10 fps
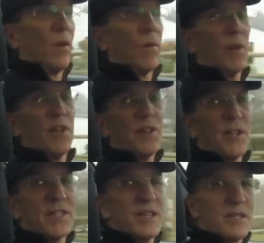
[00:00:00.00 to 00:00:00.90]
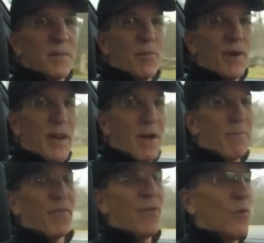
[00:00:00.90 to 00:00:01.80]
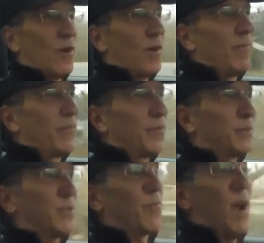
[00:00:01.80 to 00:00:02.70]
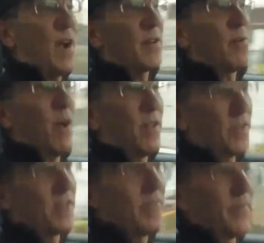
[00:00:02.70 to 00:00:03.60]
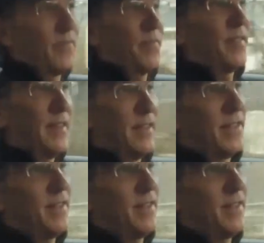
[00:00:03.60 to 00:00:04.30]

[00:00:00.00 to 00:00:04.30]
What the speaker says: One of the things, as I pointed out before, was the ride quality. I